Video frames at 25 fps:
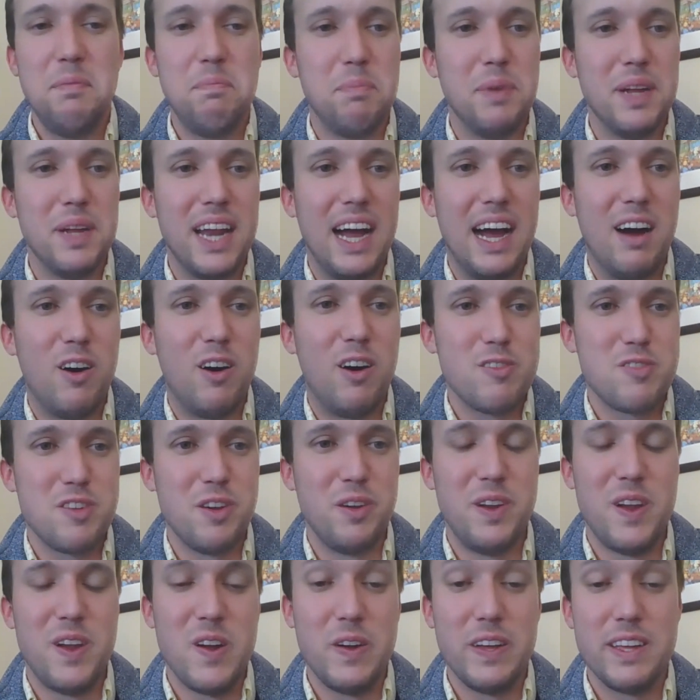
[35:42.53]
but I
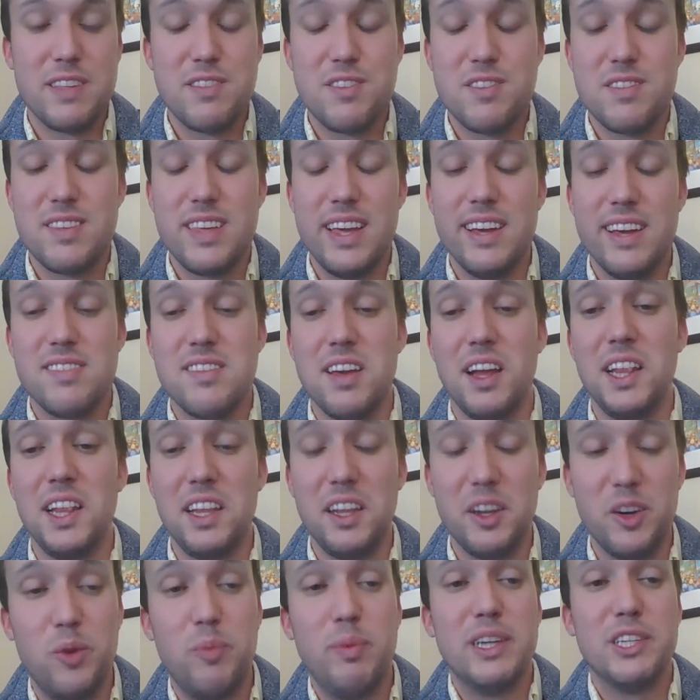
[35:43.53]
also know it's a
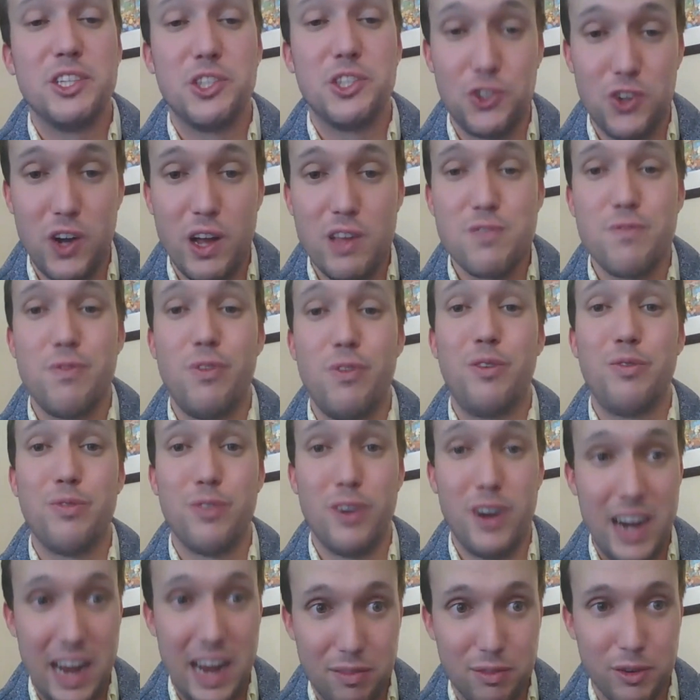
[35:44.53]
little bit stressful
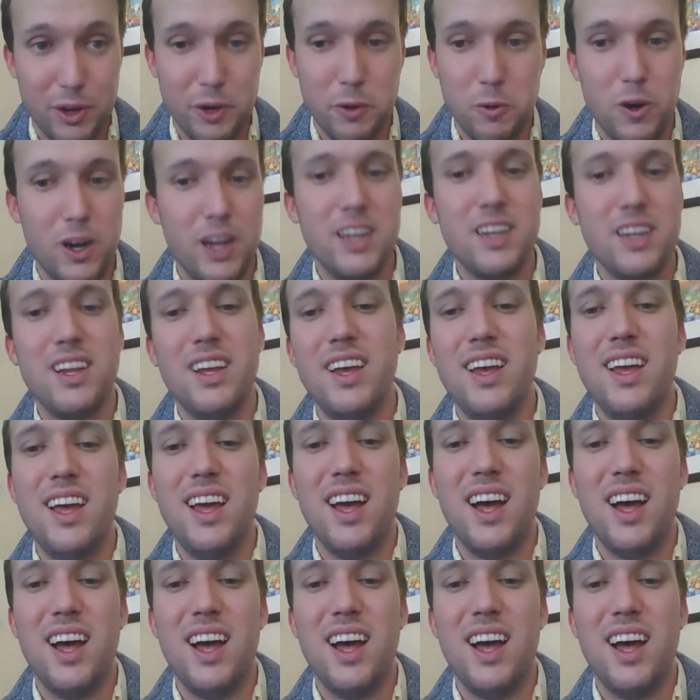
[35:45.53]
for everyone.